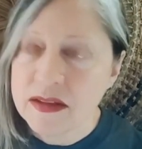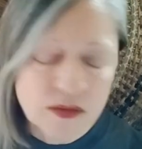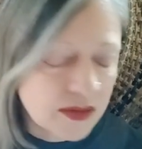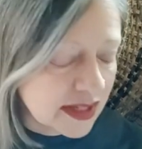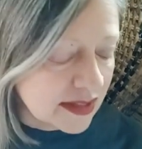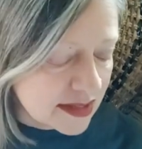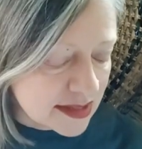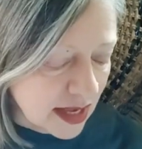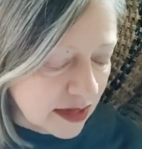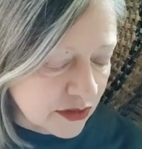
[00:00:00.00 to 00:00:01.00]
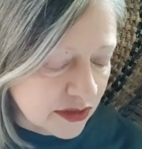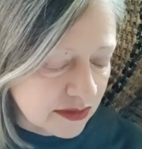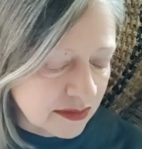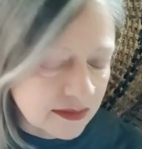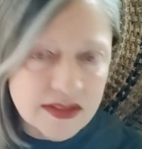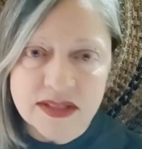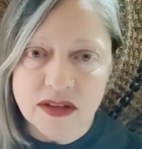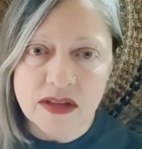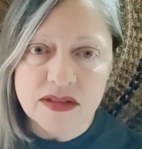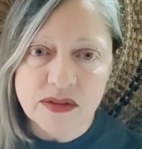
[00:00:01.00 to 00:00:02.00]
You got that Saturn that's
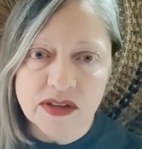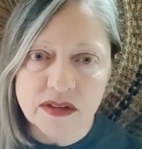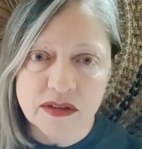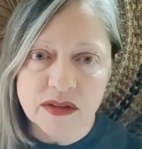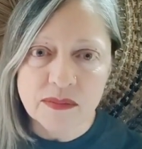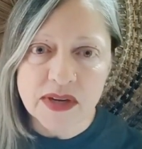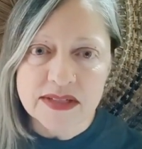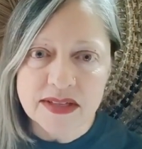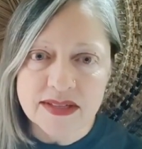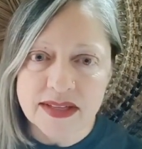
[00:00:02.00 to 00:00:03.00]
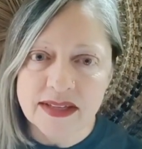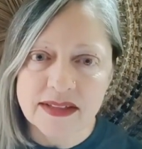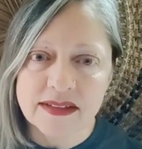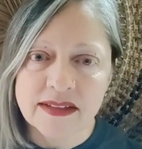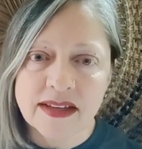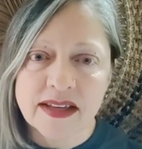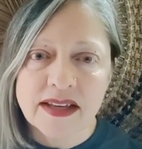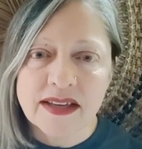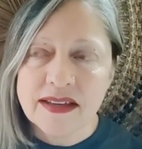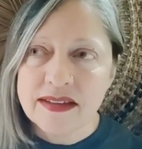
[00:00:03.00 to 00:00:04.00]
also there in Pisces, and
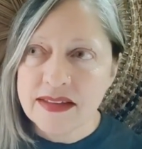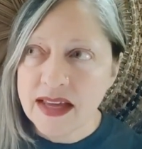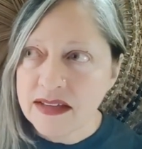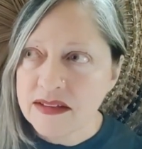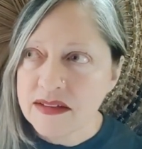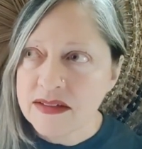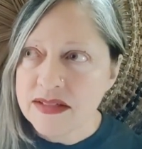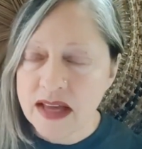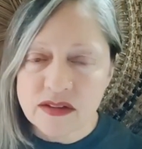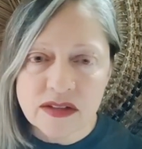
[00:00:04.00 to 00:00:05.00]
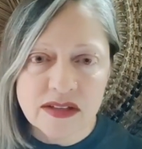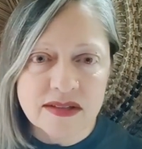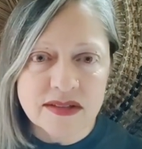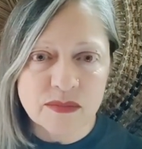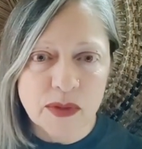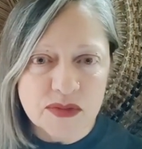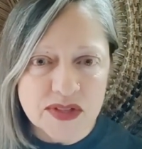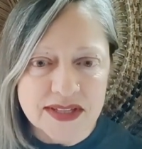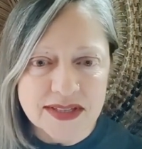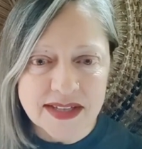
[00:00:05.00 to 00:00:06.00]
that Saturn
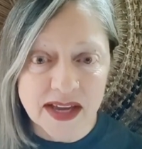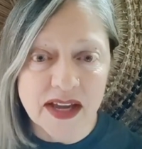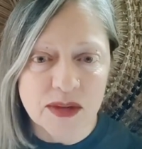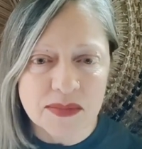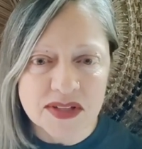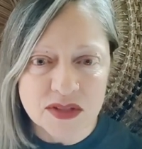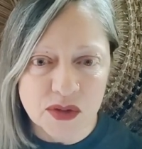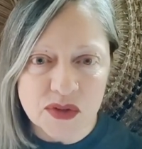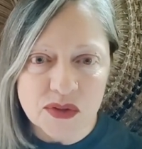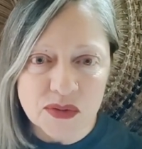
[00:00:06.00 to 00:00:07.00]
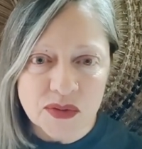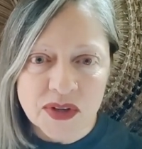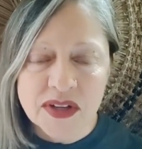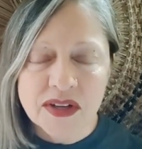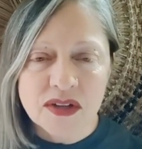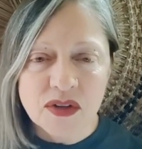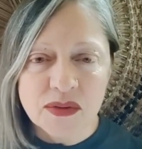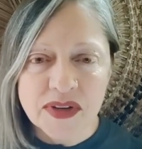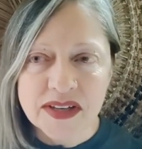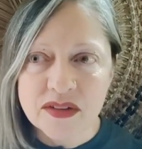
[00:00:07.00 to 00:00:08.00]
represents time. So you
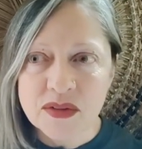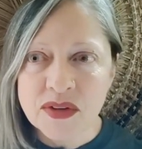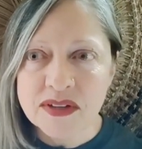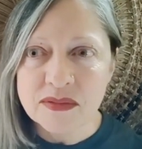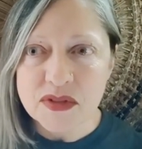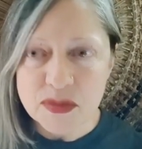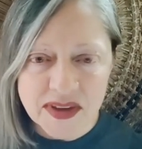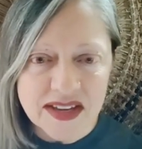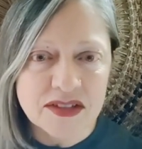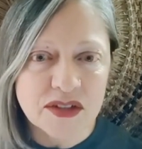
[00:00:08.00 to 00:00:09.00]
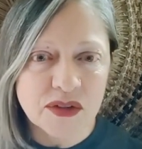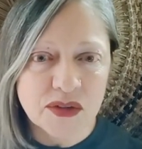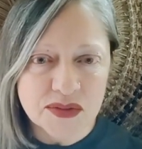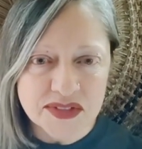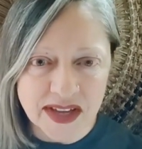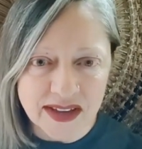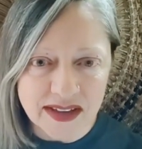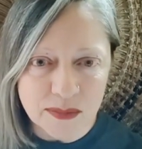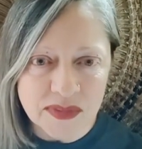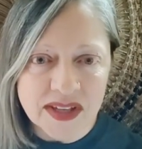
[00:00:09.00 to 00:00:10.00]
want to respect your own
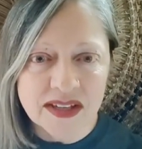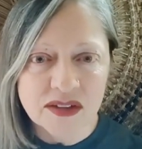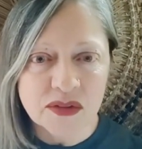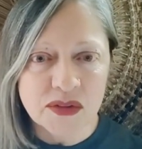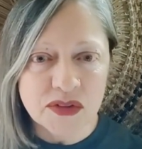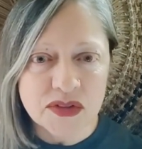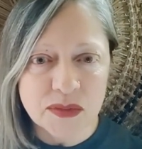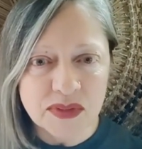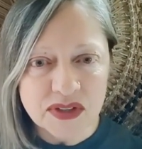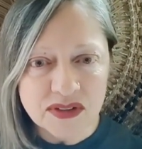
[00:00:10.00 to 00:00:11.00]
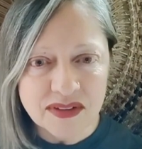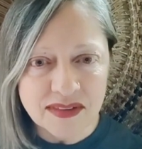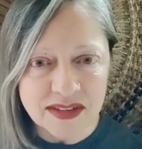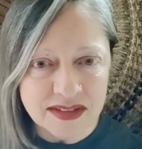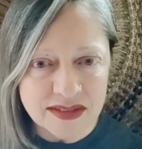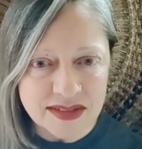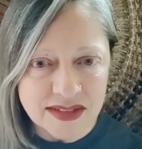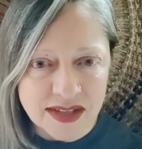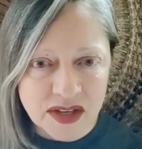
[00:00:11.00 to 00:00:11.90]
time in order to build the things